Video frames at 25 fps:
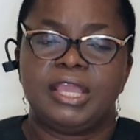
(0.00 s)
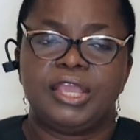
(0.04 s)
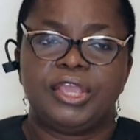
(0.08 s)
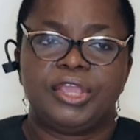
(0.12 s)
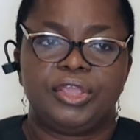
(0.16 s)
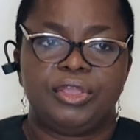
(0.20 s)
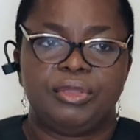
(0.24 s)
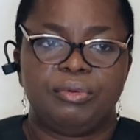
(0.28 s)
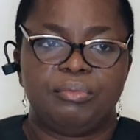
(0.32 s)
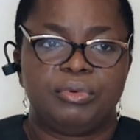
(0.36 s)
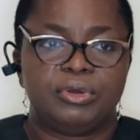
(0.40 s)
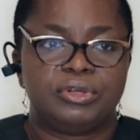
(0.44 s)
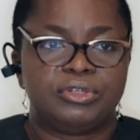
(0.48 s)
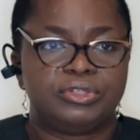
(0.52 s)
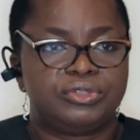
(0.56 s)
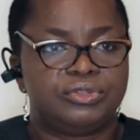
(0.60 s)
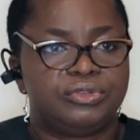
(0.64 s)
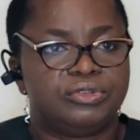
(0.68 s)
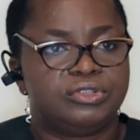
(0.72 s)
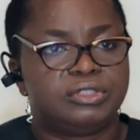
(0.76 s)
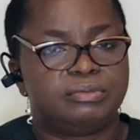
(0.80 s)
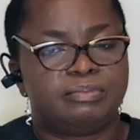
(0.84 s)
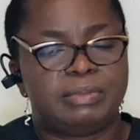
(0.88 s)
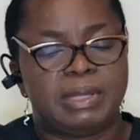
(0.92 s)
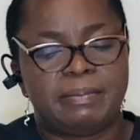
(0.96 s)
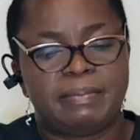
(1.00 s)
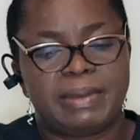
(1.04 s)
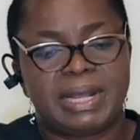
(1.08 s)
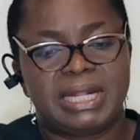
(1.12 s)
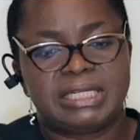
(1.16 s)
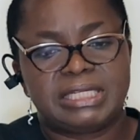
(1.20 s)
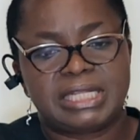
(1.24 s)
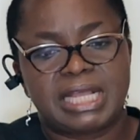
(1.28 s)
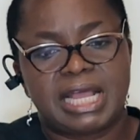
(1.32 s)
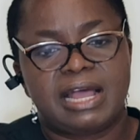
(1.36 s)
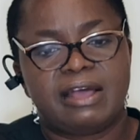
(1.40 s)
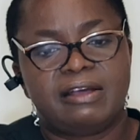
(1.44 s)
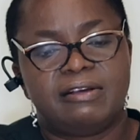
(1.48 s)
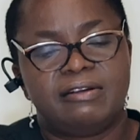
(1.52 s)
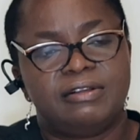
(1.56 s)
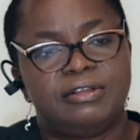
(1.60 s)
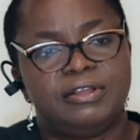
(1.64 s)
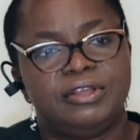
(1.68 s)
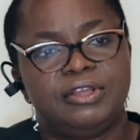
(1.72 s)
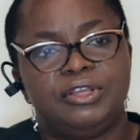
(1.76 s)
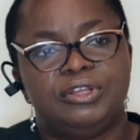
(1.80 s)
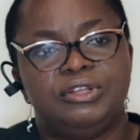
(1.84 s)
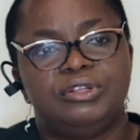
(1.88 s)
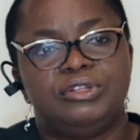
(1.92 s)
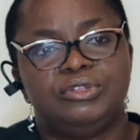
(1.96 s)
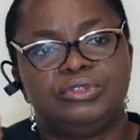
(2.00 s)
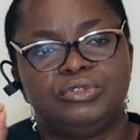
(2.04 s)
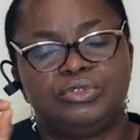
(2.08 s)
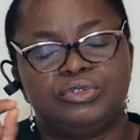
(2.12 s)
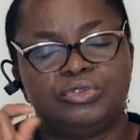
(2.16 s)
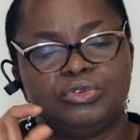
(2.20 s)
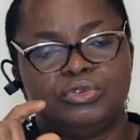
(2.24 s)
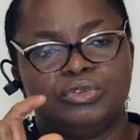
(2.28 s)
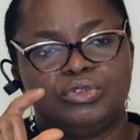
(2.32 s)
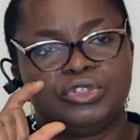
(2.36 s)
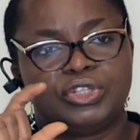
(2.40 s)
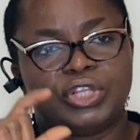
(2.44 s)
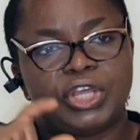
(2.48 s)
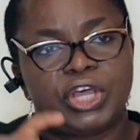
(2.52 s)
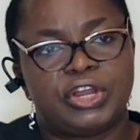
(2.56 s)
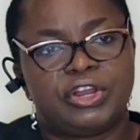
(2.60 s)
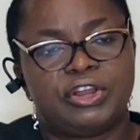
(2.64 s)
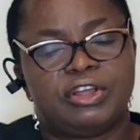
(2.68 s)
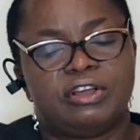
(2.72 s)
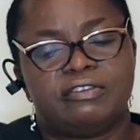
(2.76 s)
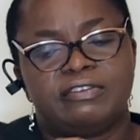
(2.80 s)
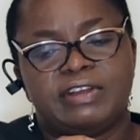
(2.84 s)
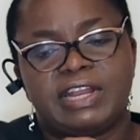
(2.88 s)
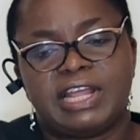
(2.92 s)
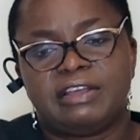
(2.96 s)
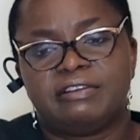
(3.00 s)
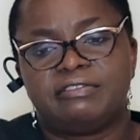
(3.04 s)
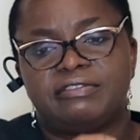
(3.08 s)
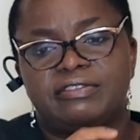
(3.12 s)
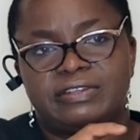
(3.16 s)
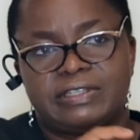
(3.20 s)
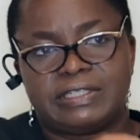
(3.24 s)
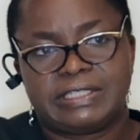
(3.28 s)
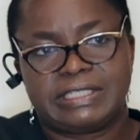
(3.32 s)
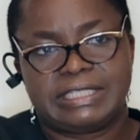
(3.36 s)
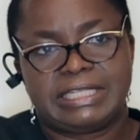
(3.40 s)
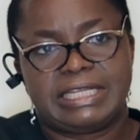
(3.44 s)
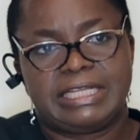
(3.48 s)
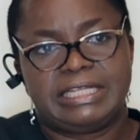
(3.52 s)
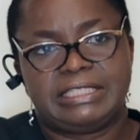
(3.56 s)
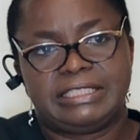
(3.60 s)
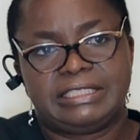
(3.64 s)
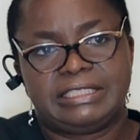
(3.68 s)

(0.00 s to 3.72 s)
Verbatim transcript: You must use paper towel to turn off that faucet.